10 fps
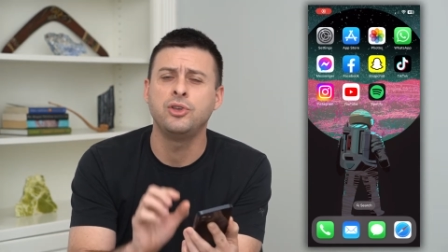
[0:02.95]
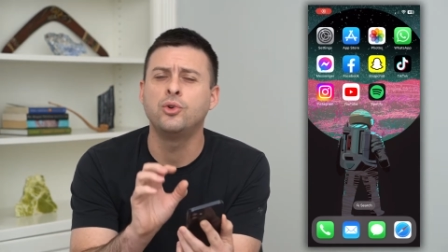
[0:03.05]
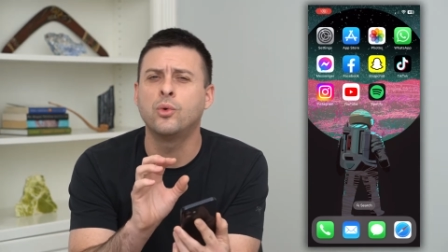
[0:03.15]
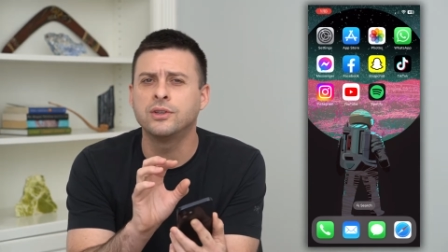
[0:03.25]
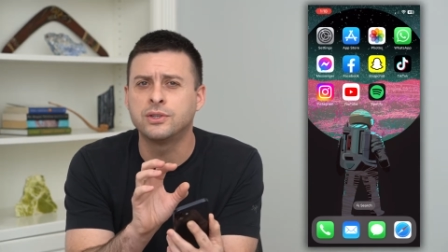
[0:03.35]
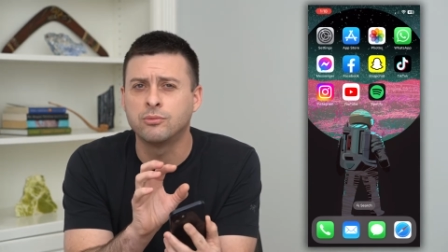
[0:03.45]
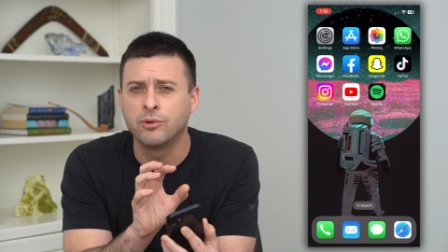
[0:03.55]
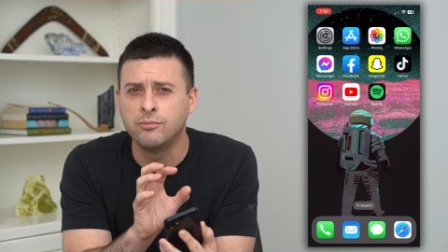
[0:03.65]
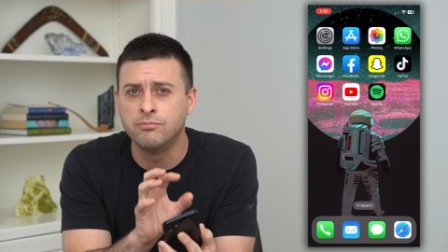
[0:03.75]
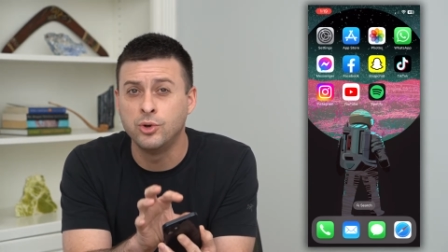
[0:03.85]
you want to
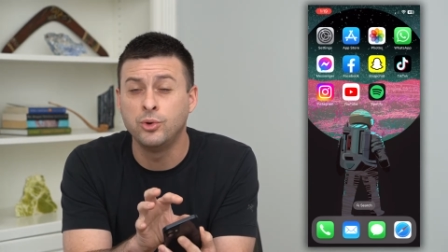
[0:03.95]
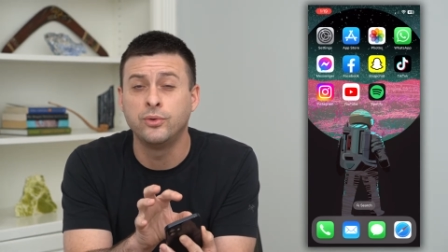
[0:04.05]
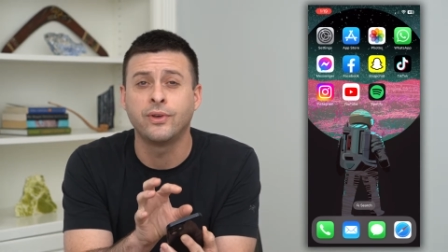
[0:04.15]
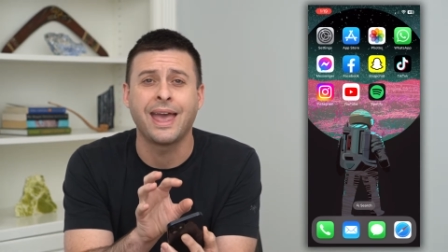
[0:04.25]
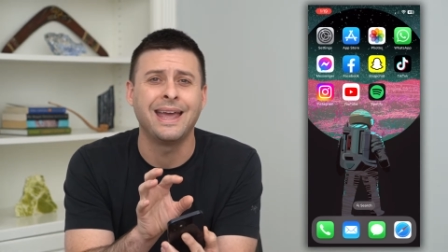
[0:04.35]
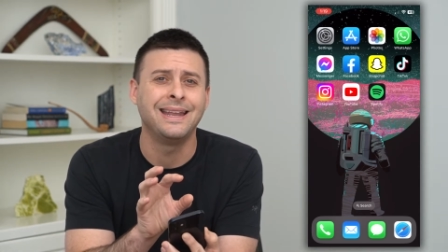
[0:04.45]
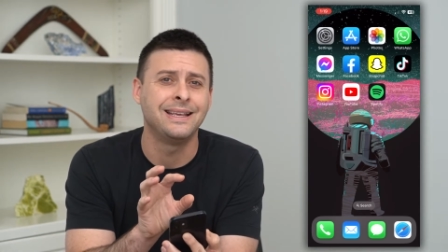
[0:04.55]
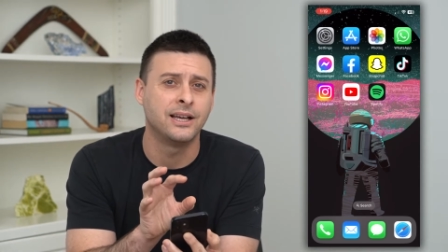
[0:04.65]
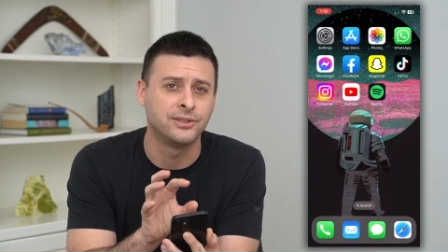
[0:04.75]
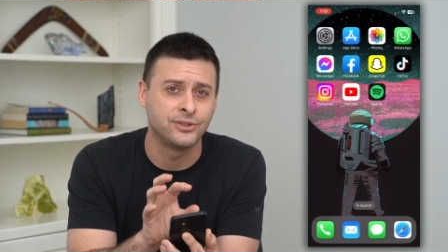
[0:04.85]
remove
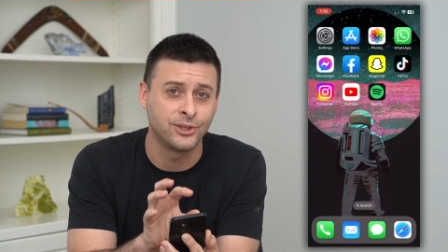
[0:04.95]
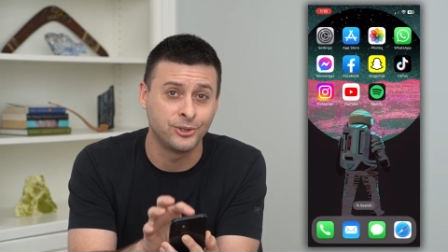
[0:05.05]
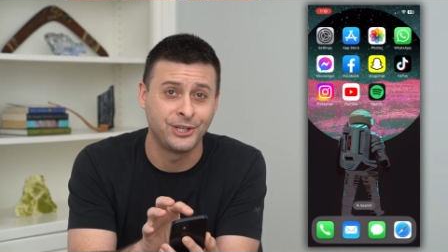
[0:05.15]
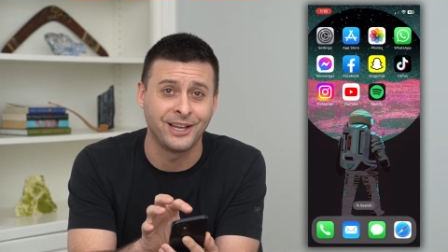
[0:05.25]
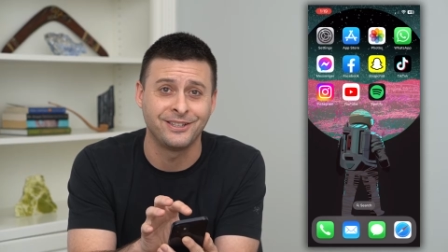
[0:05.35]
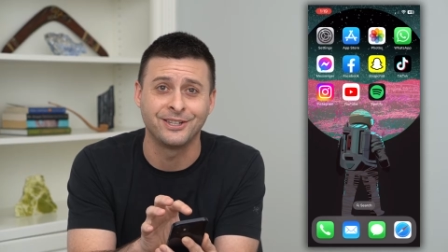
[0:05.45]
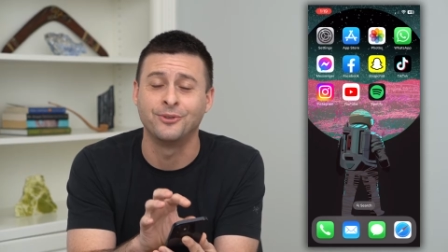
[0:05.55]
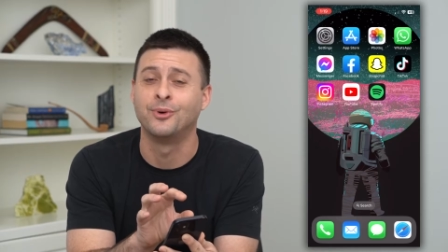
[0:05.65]
any association